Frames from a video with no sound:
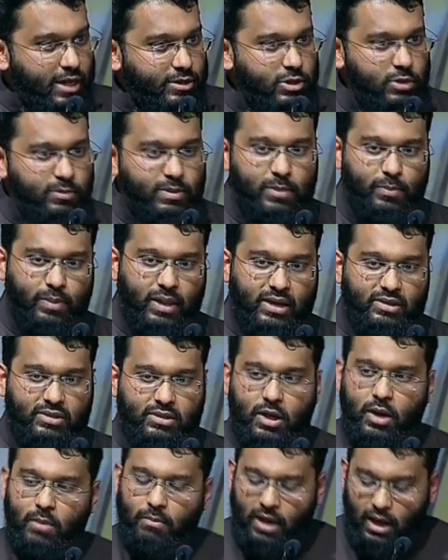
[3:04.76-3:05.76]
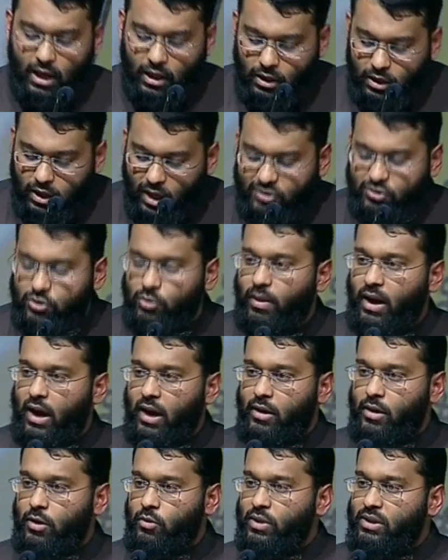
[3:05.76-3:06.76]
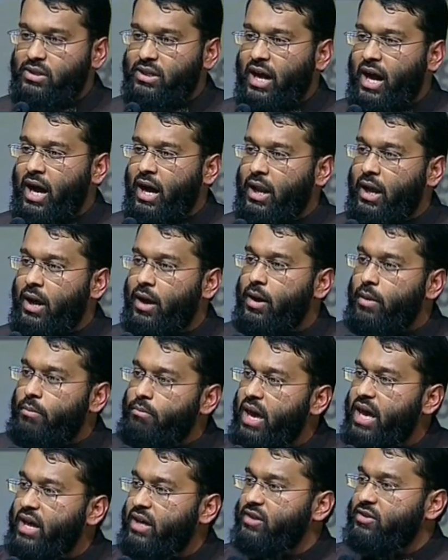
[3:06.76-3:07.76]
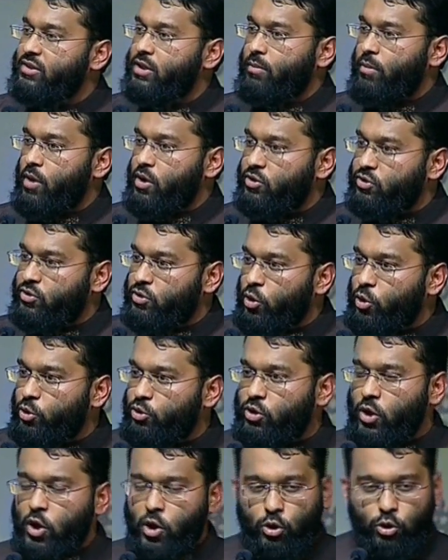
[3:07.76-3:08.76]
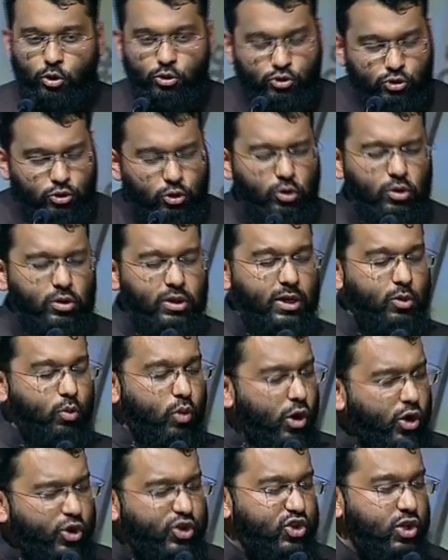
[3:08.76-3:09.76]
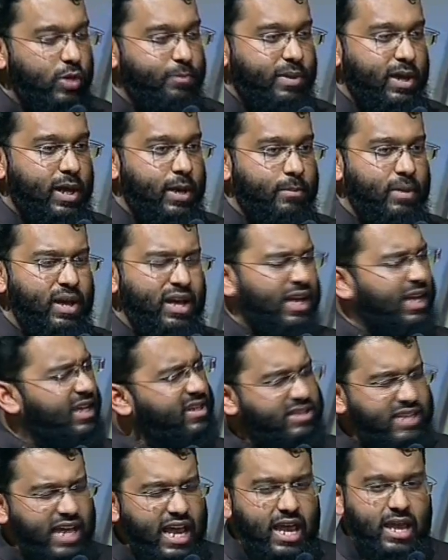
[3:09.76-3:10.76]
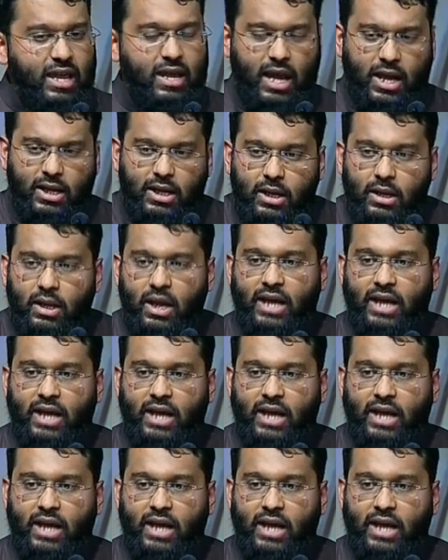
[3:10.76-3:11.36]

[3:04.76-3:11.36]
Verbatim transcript: and to be blessed. May Allah subhanahu wa ta'ala make us amongst those who truly worship Him in day and in